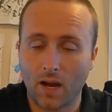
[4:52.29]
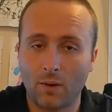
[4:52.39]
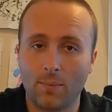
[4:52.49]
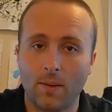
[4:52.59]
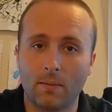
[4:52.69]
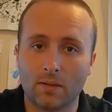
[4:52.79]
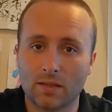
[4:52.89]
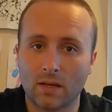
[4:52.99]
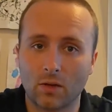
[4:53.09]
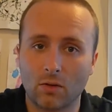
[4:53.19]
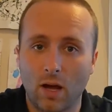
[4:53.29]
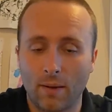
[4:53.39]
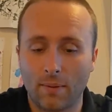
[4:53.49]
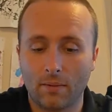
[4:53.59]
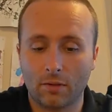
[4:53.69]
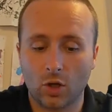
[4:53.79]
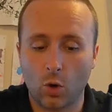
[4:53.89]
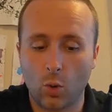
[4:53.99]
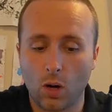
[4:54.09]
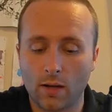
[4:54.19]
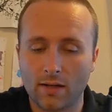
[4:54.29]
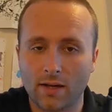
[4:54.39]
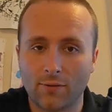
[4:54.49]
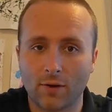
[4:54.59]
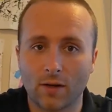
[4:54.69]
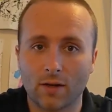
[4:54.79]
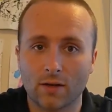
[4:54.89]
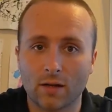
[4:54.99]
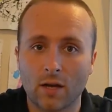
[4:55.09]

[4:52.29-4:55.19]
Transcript: I'd be able to go on different